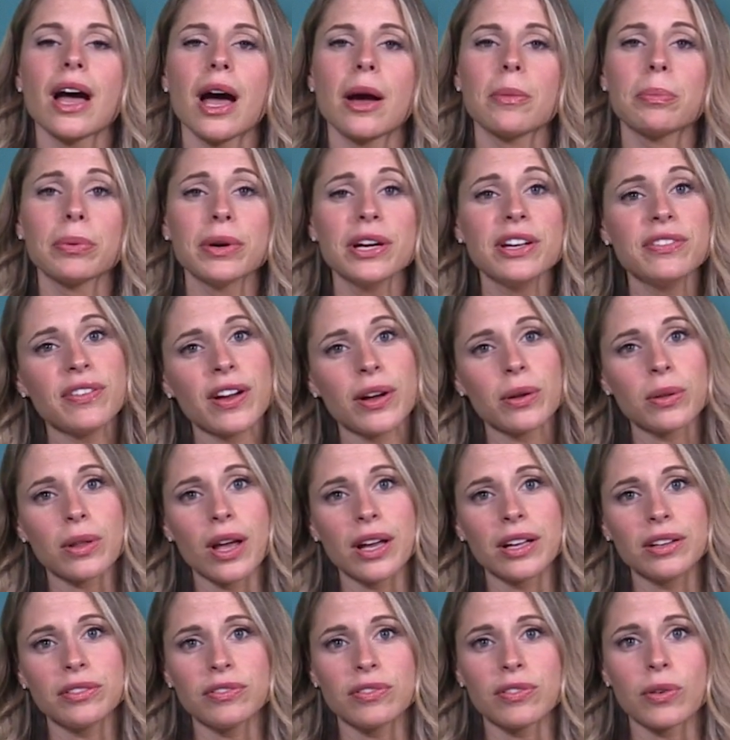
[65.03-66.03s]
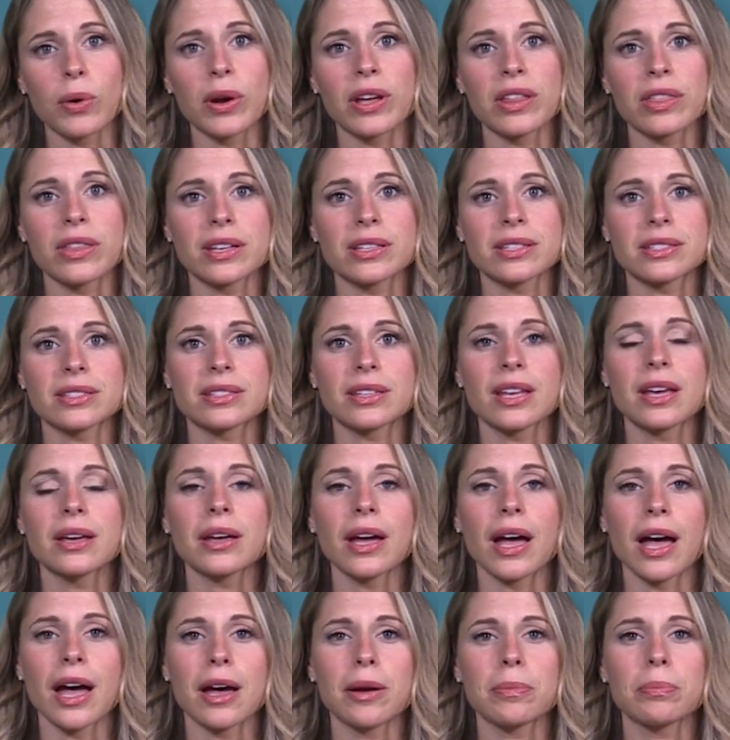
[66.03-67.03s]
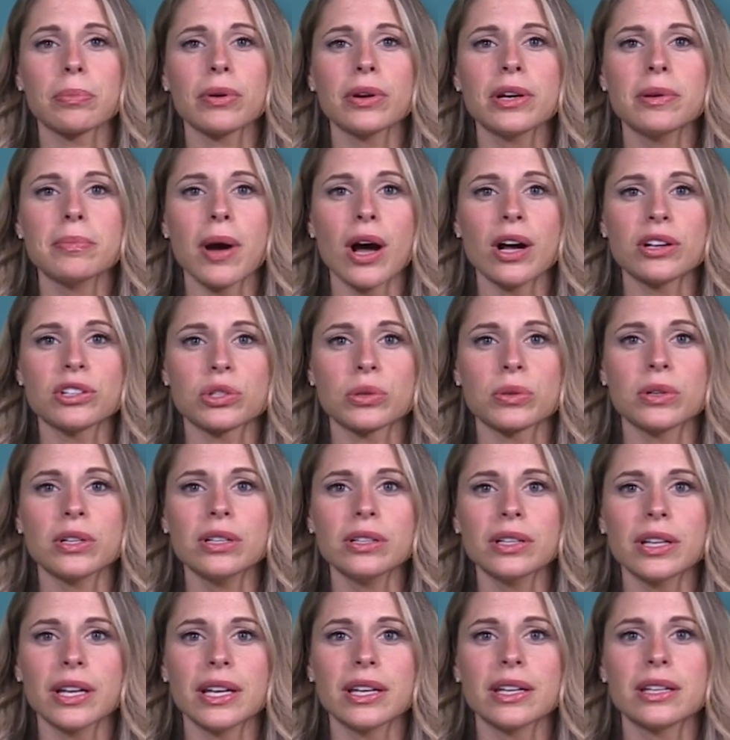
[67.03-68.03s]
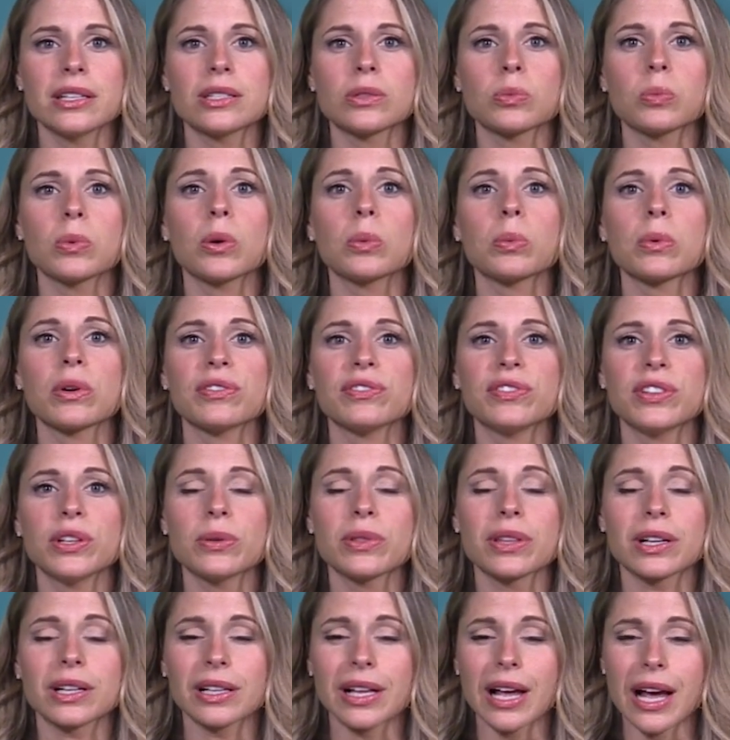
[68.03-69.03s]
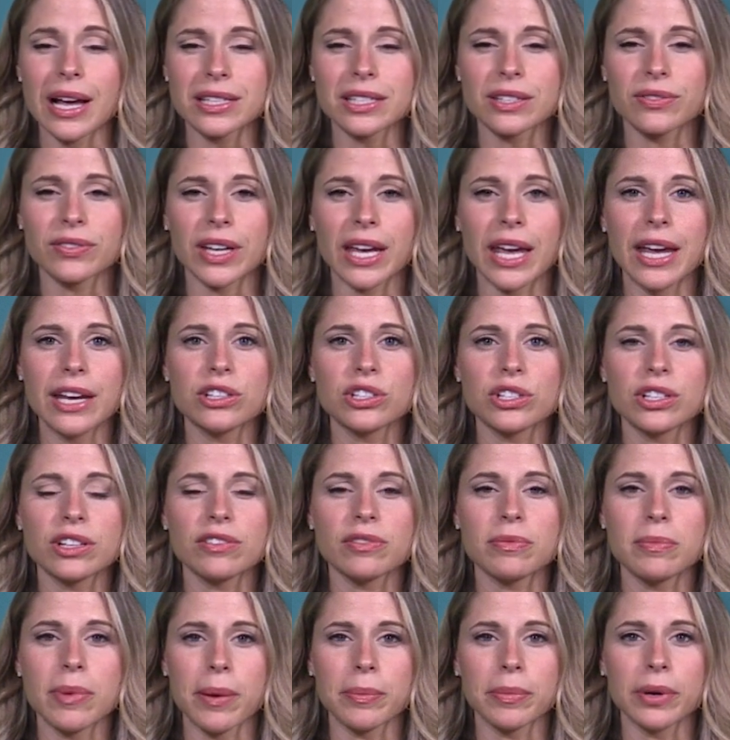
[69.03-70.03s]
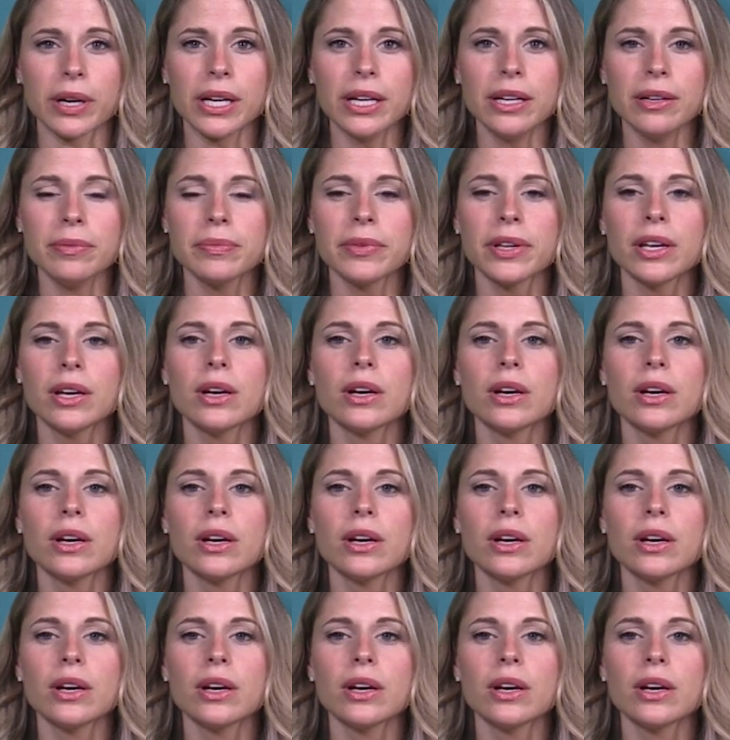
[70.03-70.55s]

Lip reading: A brief outline for this pre-module is we'll review the classification of memory.